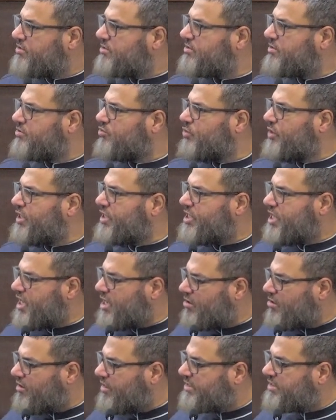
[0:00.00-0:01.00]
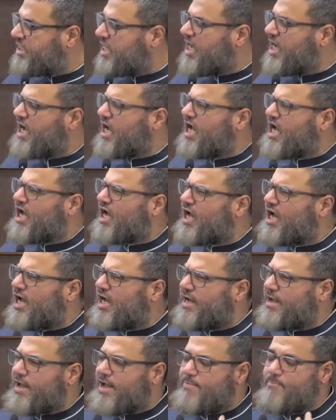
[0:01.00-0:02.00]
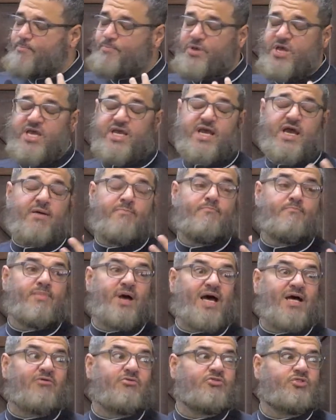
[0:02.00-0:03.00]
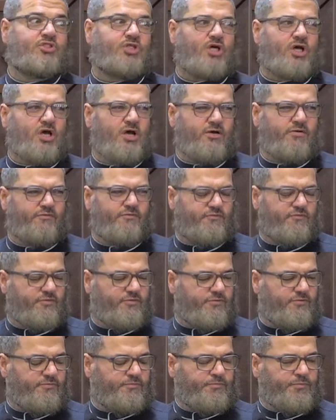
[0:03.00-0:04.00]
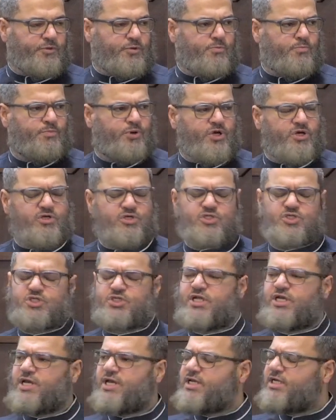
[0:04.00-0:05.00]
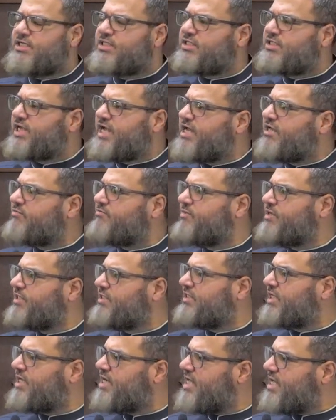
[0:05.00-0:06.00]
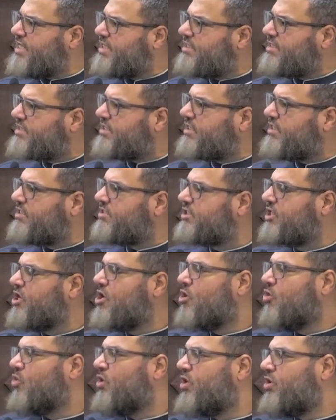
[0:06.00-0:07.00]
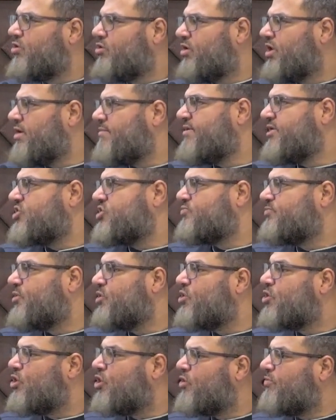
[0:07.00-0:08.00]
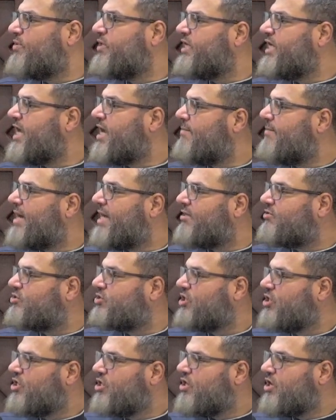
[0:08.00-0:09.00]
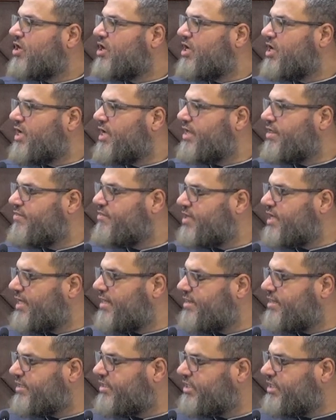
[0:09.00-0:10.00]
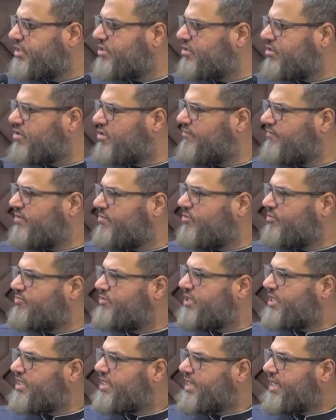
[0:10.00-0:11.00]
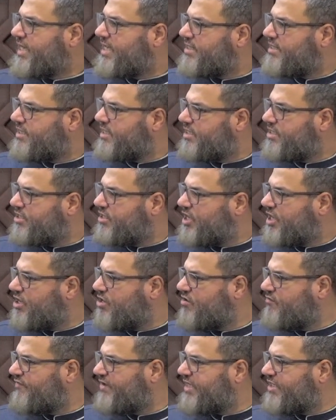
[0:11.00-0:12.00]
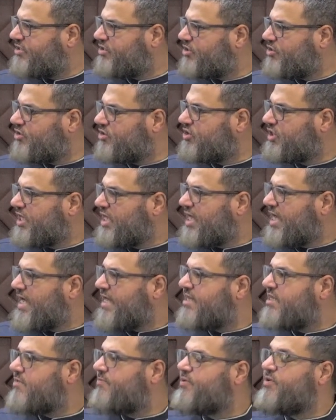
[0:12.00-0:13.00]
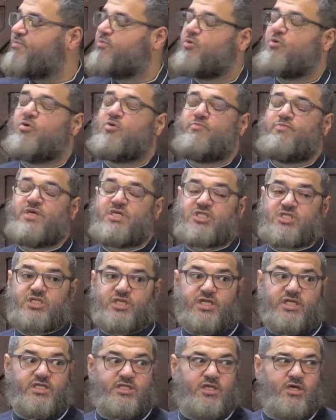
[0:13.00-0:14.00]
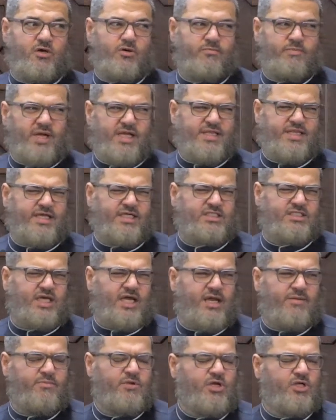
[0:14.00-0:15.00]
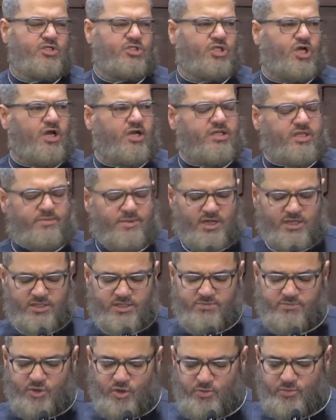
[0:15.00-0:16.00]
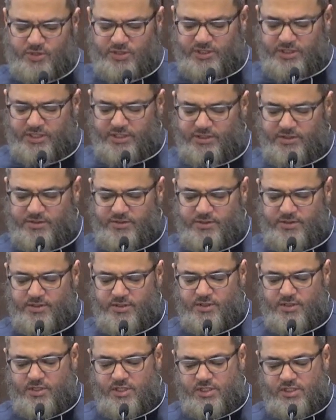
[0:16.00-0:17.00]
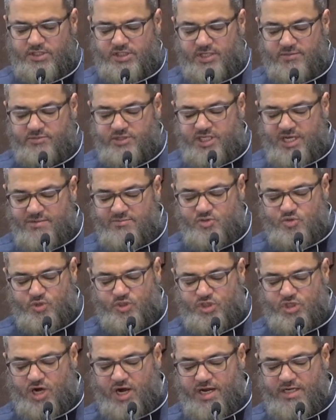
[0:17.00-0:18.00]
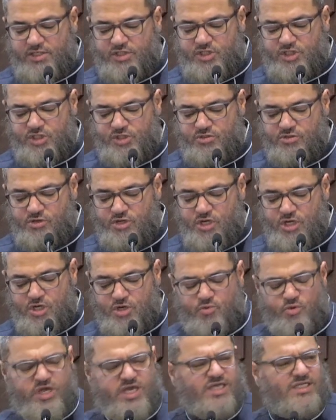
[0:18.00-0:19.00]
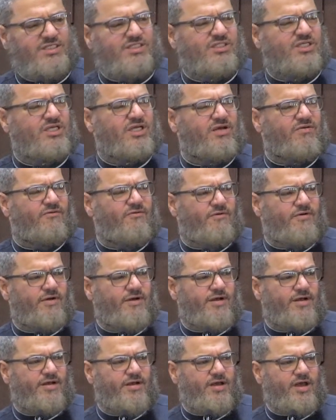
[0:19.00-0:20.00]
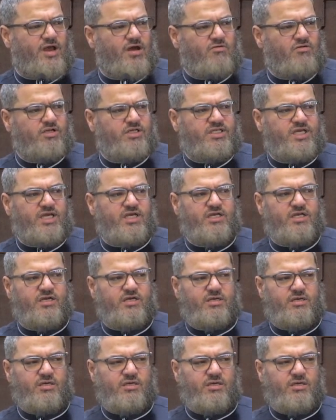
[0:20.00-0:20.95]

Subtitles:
we inherit a big amount of books and statements and incidents where the ulama spoke openly about the leader of the mubtadi'ah, the innovators, and the people who misled the ummah at that time, talked about them openly. Sometimes we get irritated